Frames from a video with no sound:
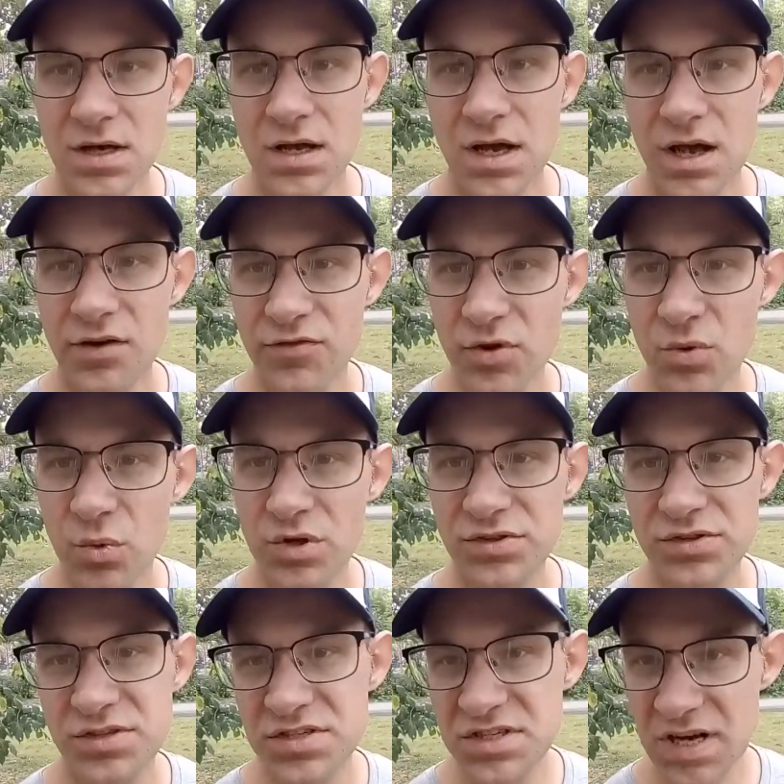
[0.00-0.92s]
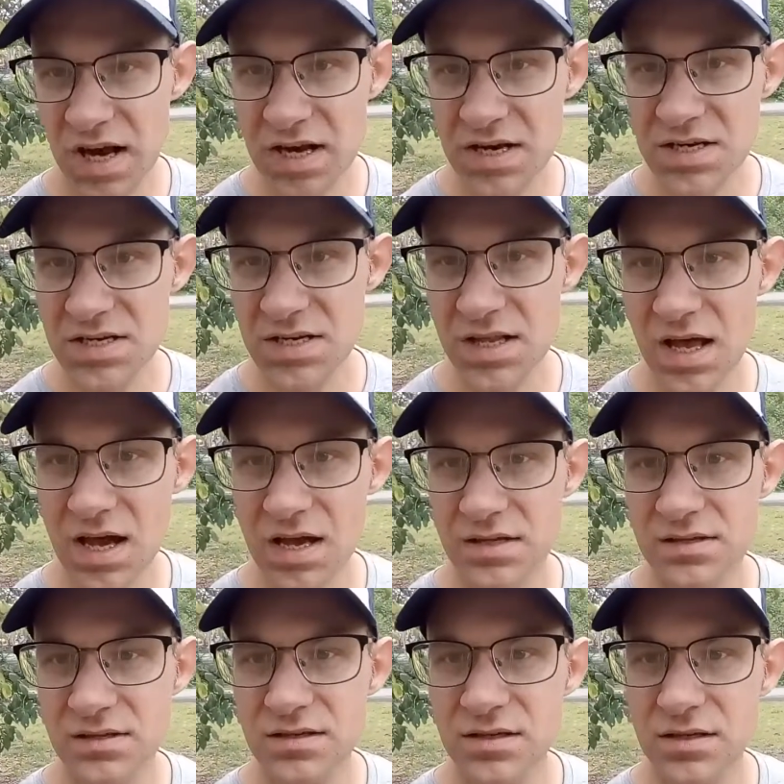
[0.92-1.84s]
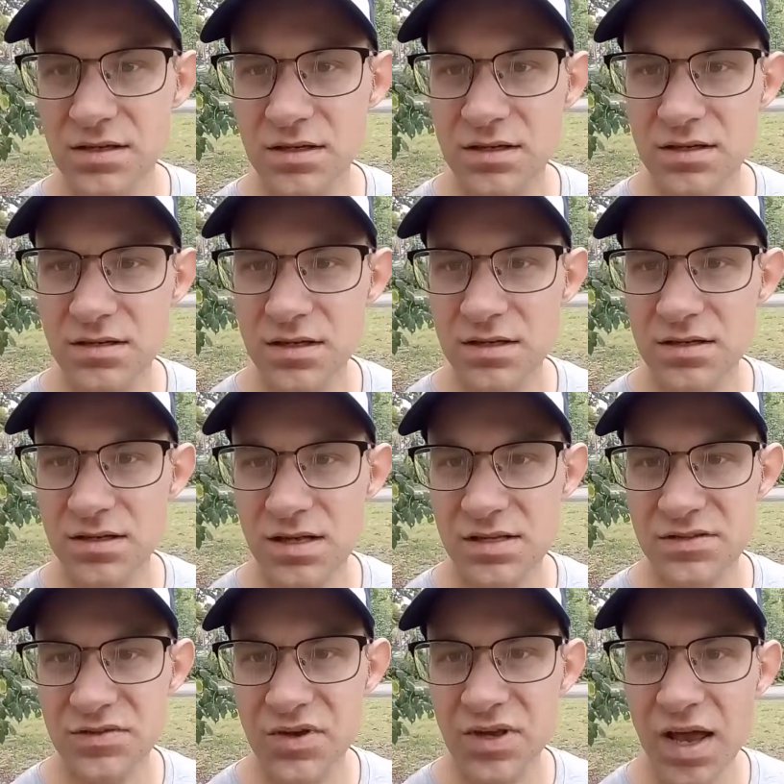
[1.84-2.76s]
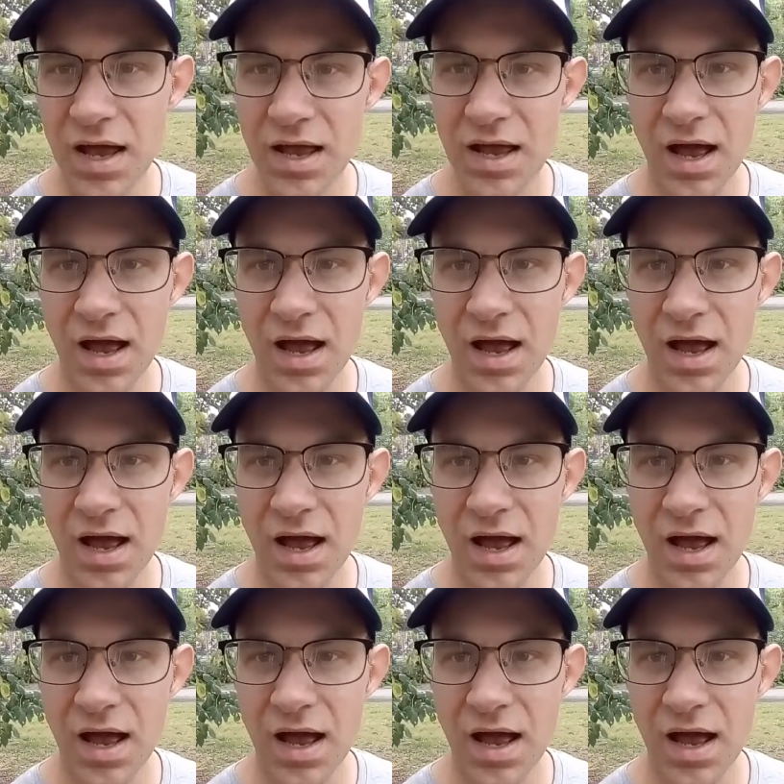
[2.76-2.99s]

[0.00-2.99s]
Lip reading: If you want to change that, then that's okay.